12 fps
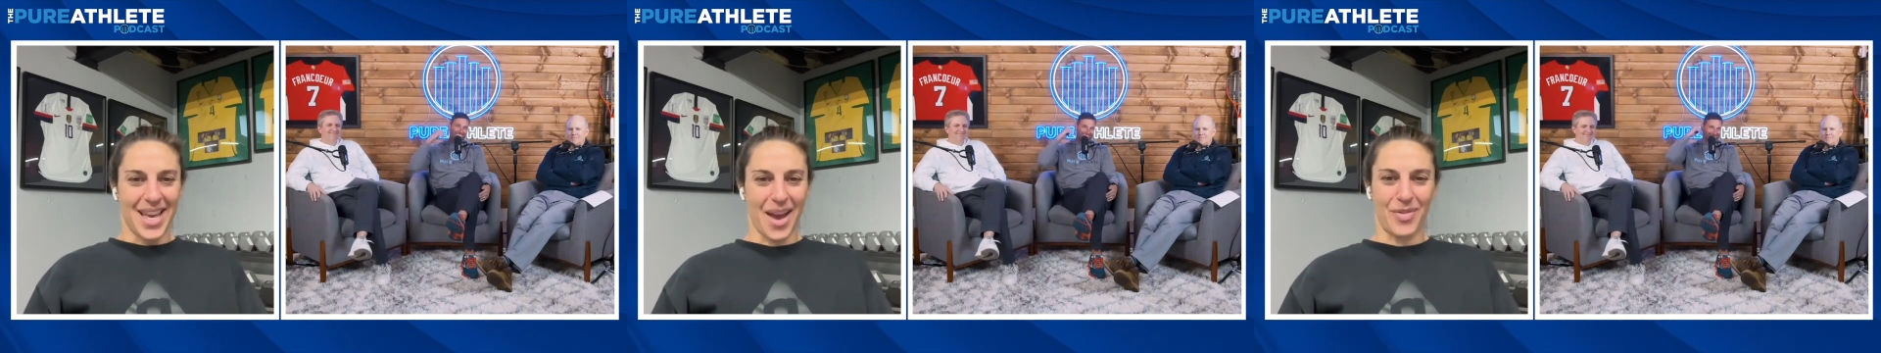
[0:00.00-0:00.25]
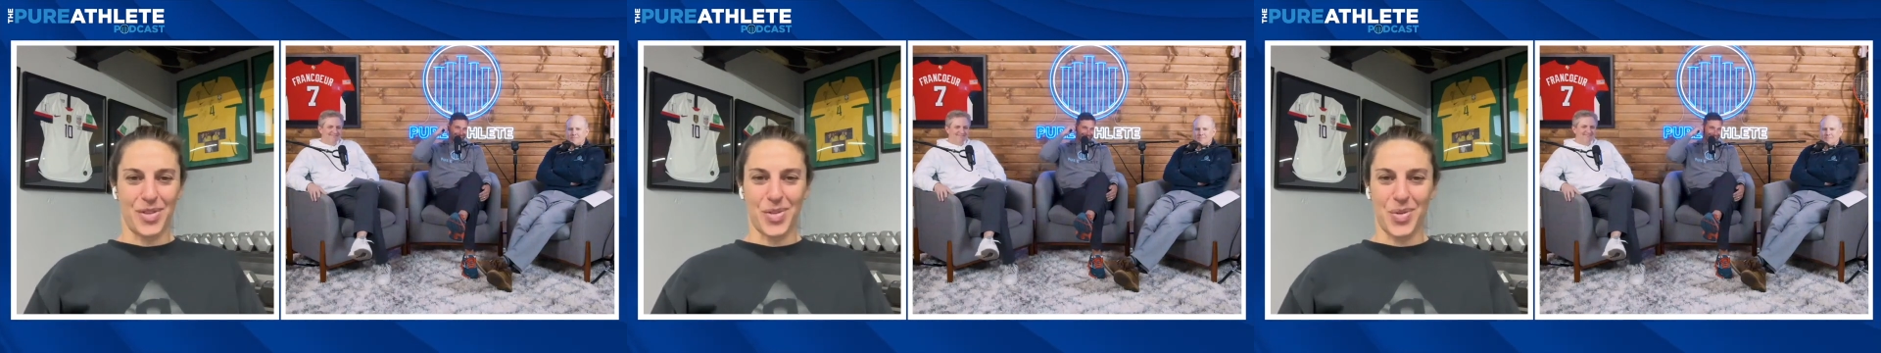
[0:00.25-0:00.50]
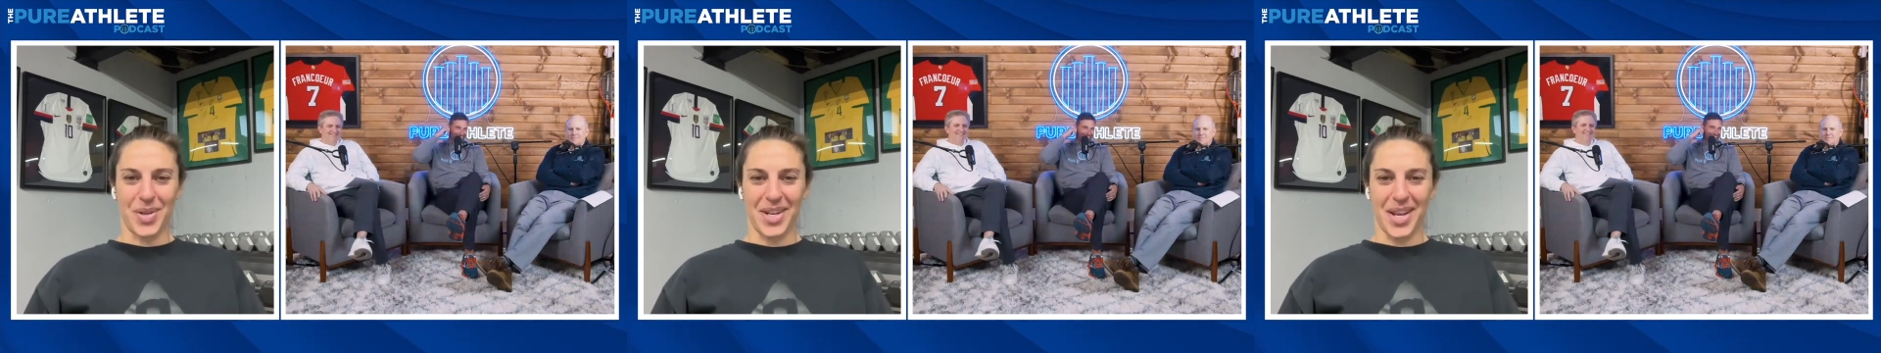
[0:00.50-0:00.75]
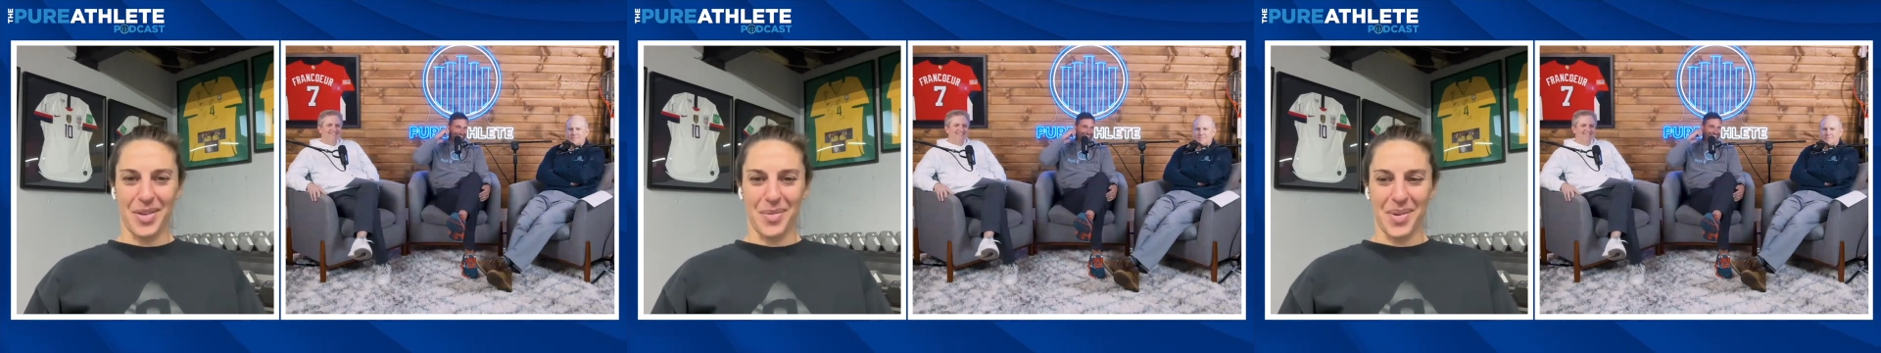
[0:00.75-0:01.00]
haven't scored
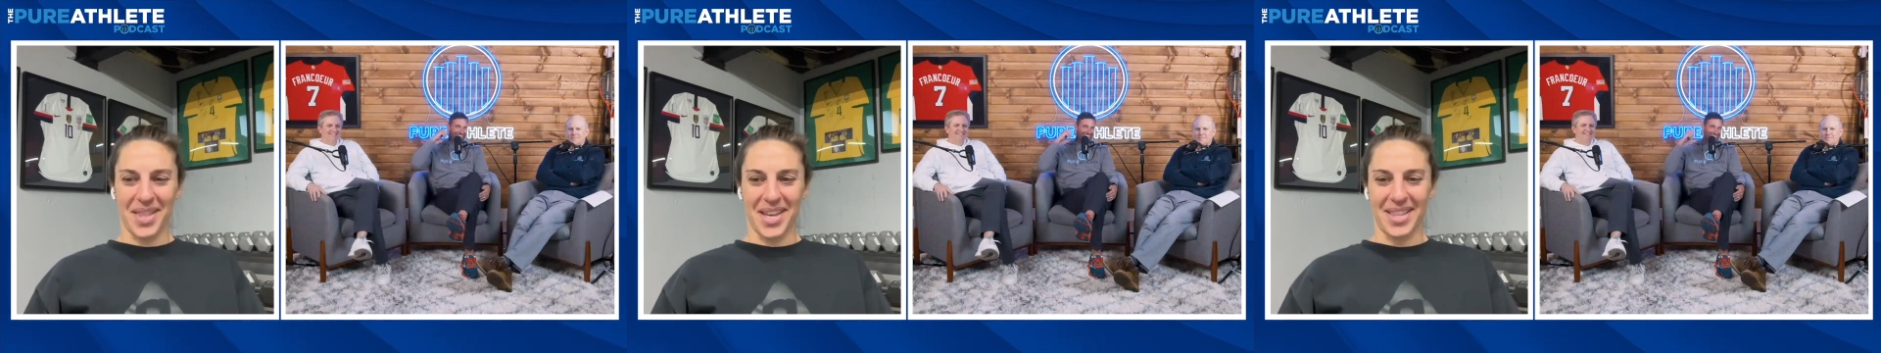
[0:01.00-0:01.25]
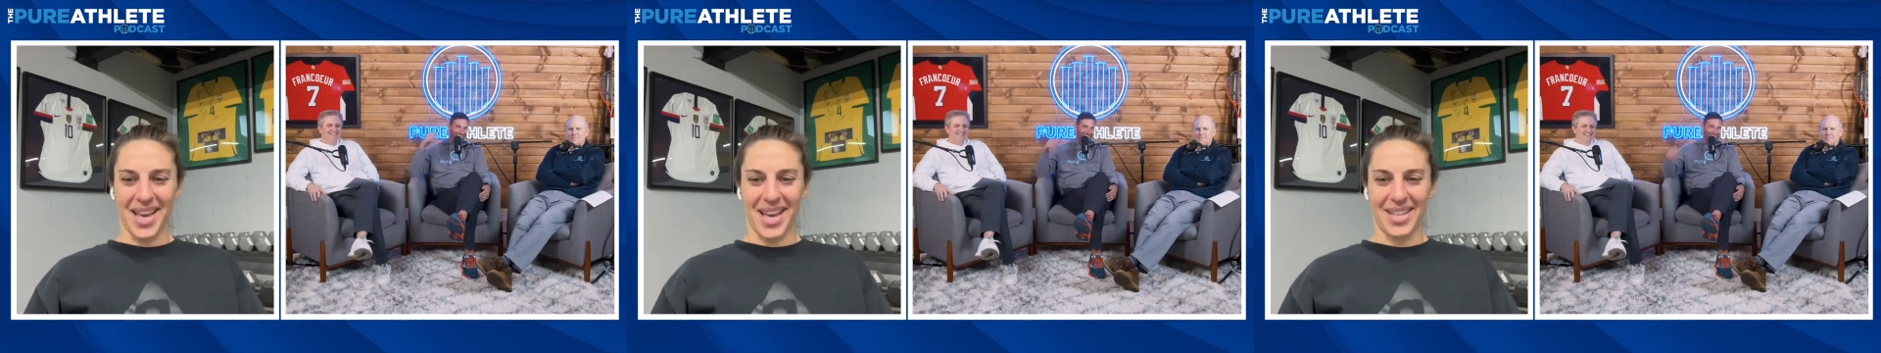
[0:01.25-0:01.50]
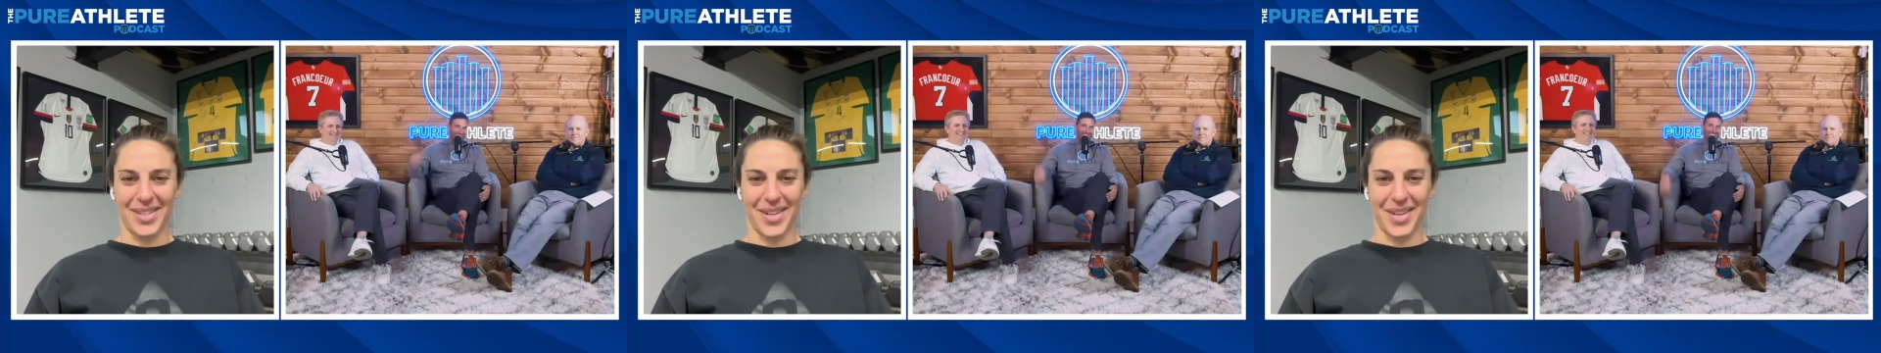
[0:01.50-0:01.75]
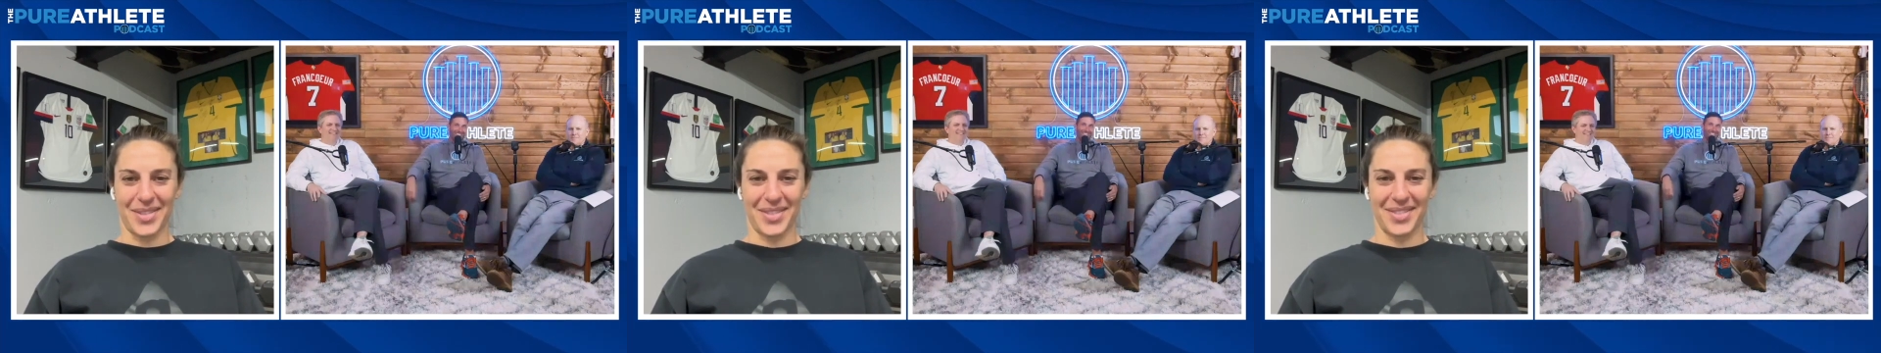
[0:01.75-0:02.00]
another one like that.
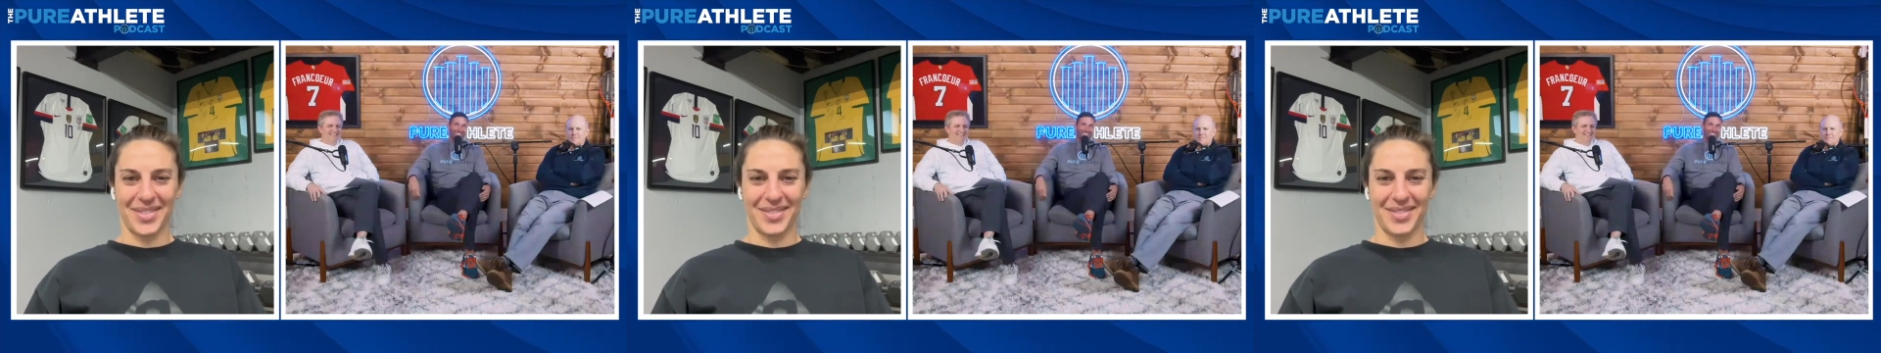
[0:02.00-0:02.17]
So